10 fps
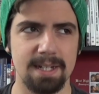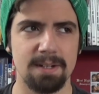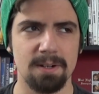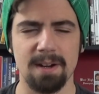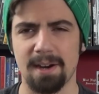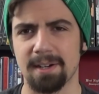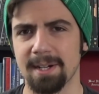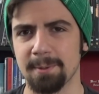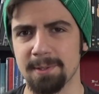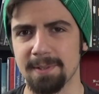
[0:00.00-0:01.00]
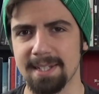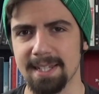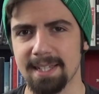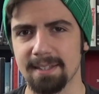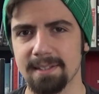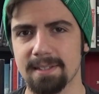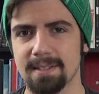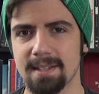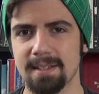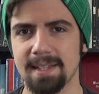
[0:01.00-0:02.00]
her haircut was
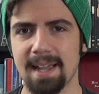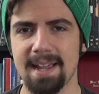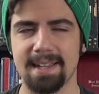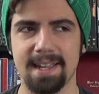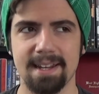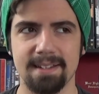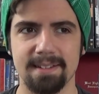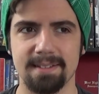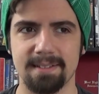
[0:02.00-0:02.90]
ridiculous. Like, I get it.